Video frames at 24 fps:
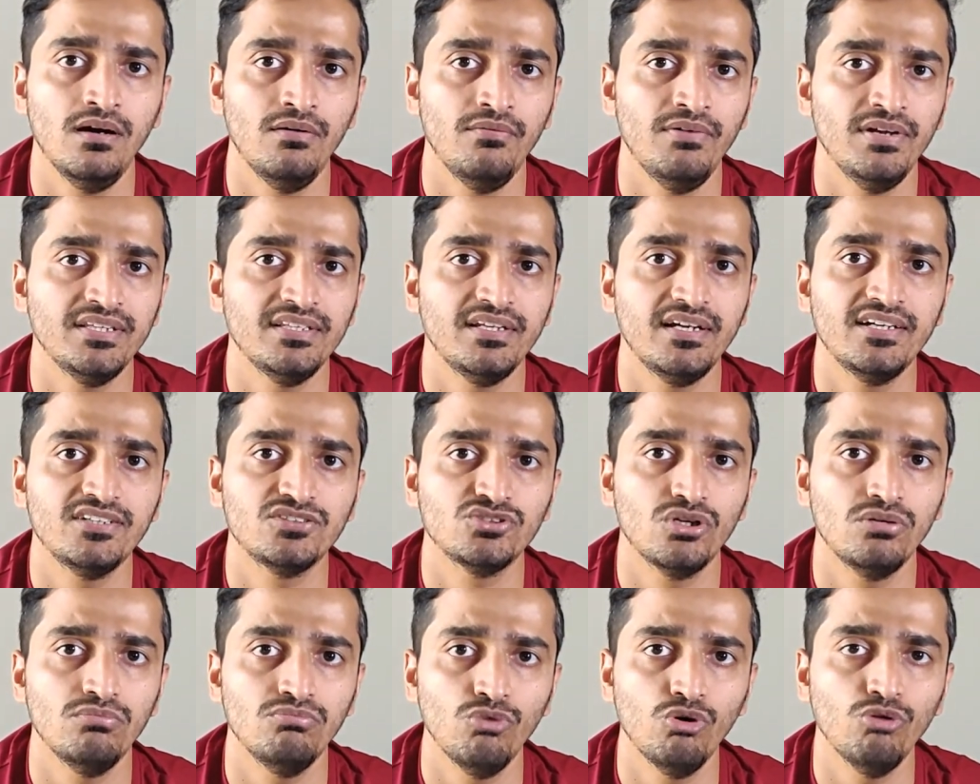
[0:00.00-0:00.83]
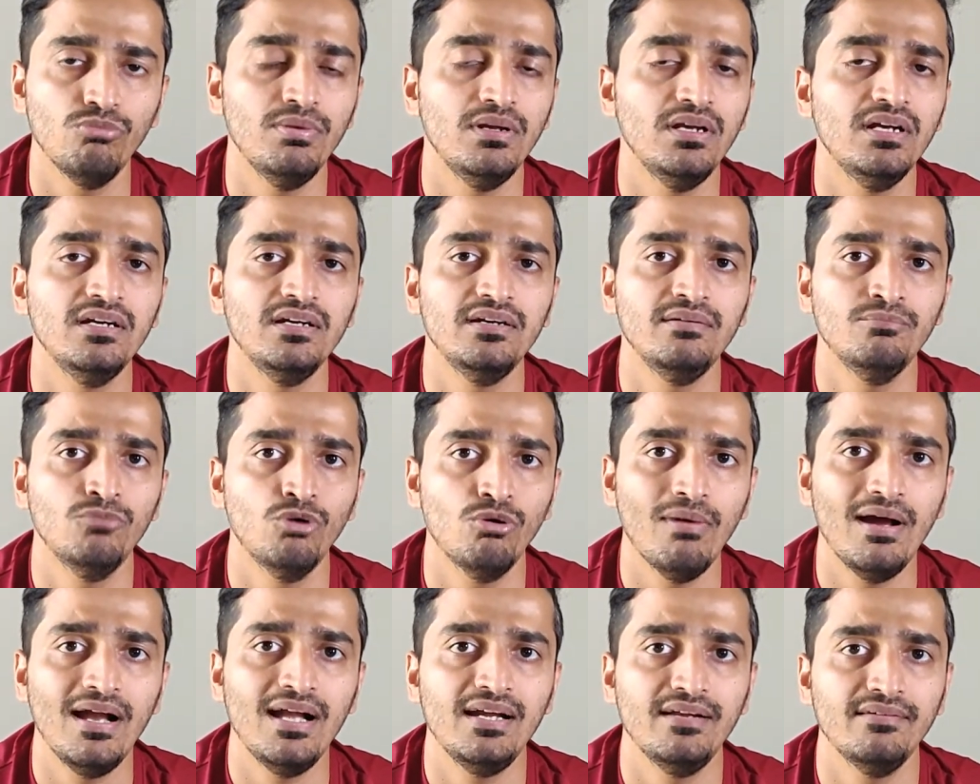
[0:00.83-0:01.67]
whether it's on
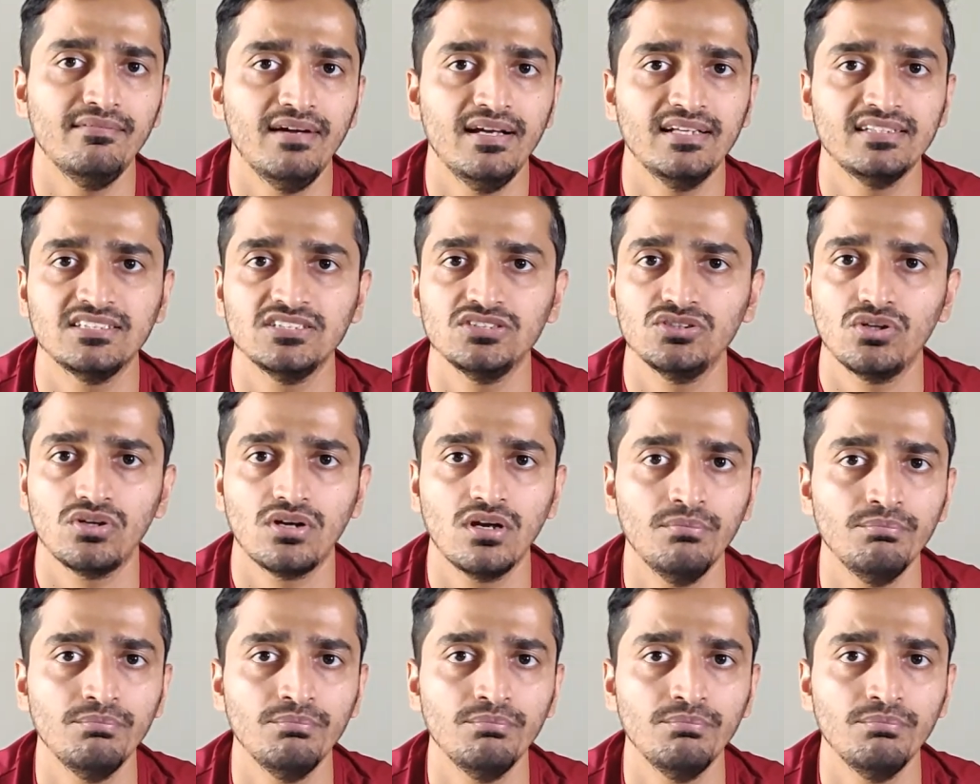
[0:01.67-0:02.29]
mobile devices or